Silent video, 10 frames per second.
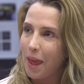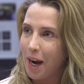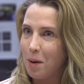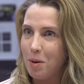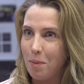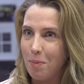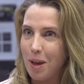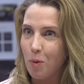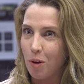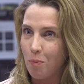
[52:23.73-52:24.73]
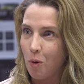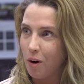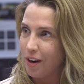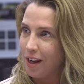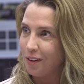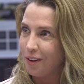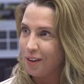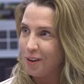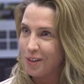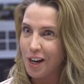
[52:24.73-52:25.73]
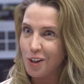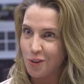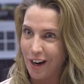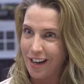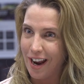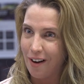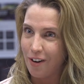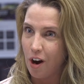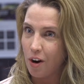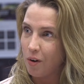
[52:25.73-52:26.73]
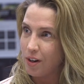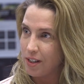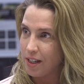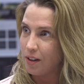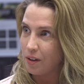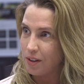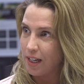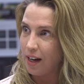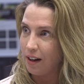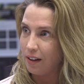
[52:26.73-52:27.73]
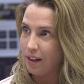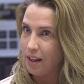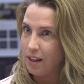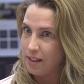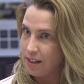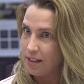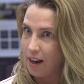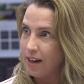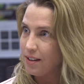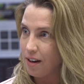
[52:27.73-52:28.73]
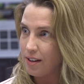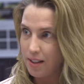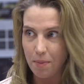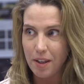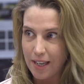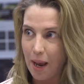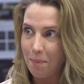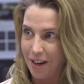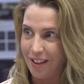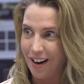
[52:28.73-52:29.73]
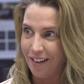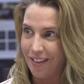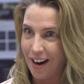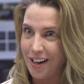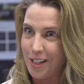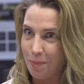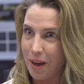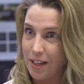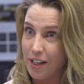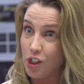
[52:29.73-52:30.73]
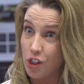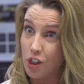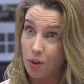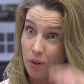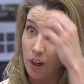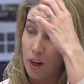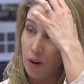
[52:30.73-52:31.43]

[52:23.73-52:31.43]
Airbnb worth more than Hilton hotels right now and not own a single hotel, design is on, something's happening there that I need to pay attention to,